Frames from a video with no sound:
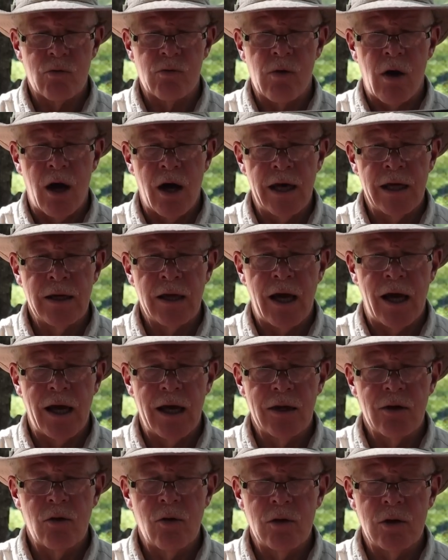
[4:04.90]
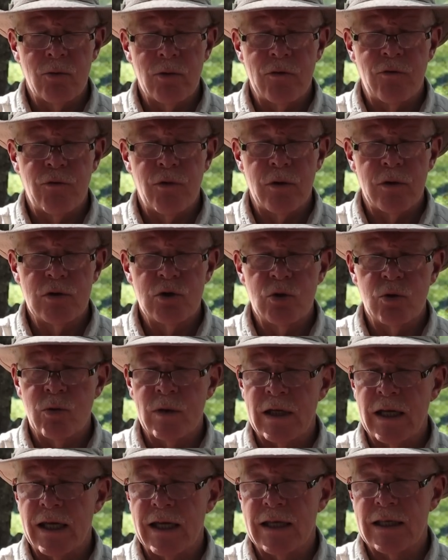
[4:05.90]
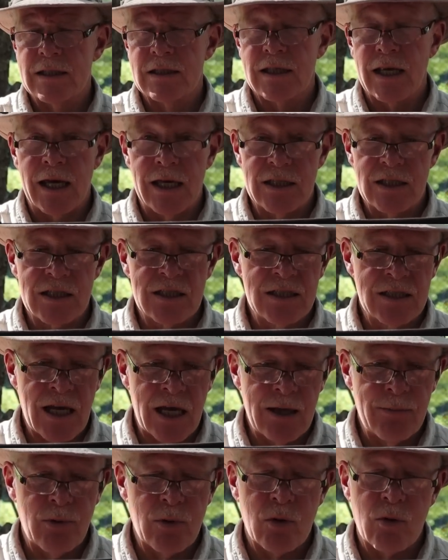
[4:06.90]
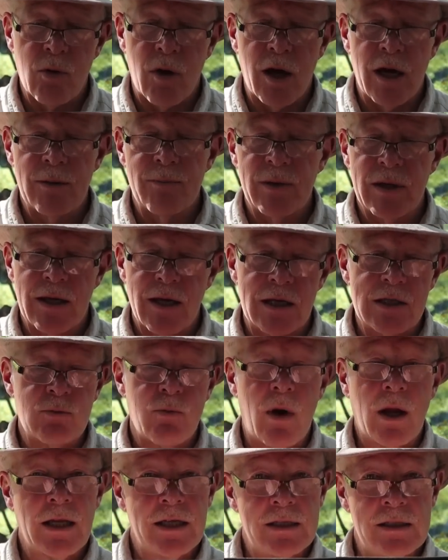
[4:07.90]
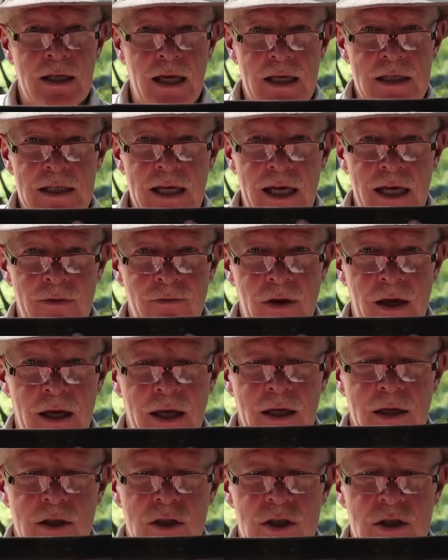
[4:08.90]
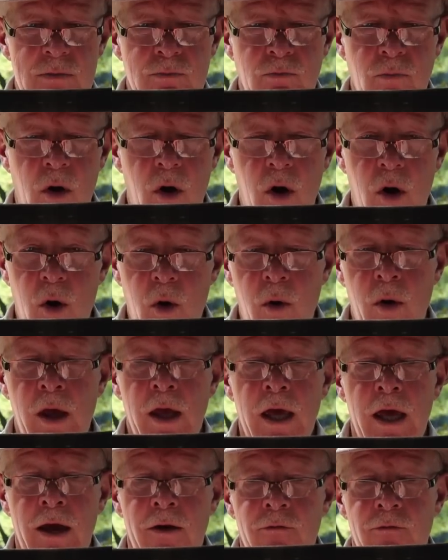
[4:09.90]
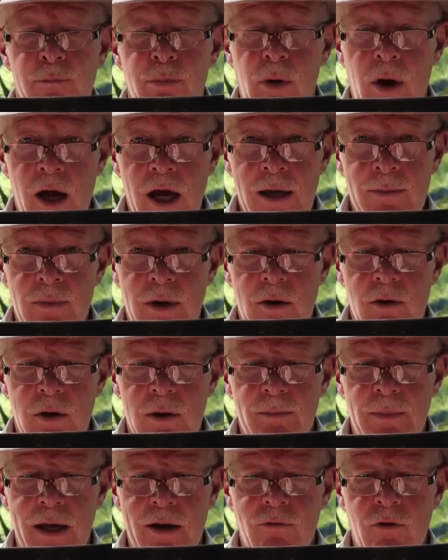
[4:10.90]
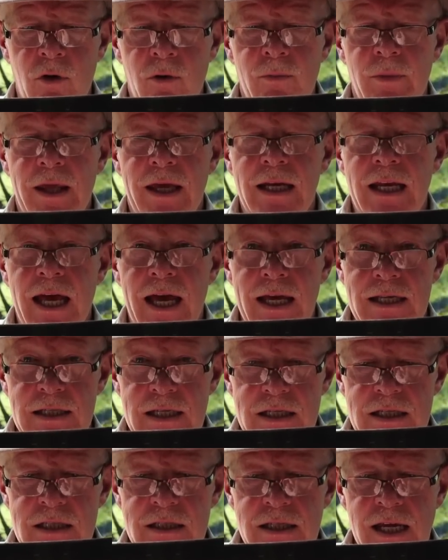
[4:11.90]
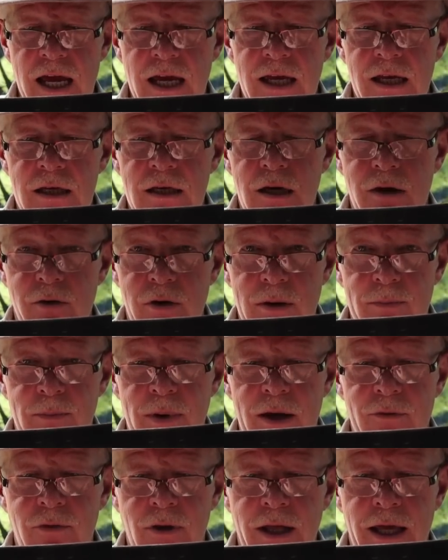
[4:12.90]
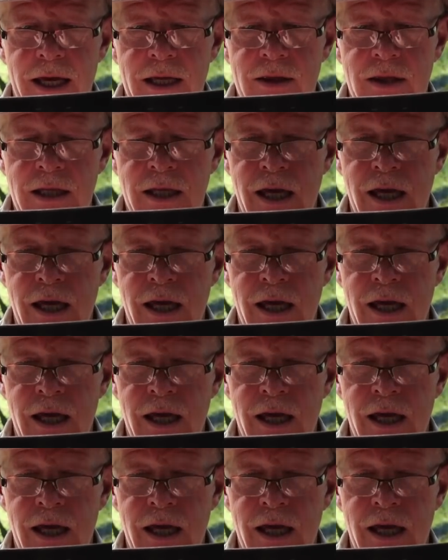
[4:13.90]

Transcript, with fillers: grind. I'm going to refer to it as a saber grind because while it does have a small primary bevel, it has a secondary bevel at